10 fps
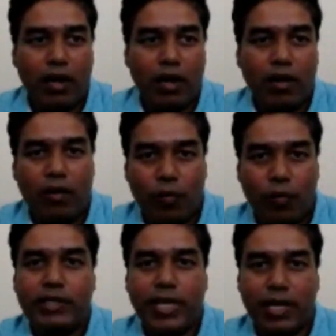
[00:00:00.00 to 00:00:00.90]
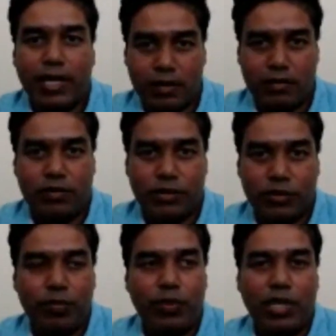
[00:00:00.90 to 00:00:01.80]
open channels, which could
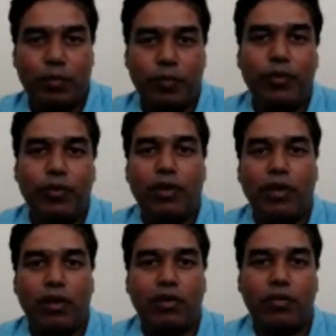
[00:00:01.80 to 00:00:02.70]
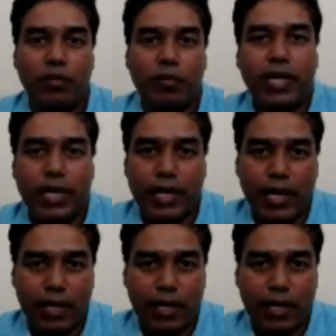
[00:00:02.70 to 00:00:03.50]
be a pore or could be a crack.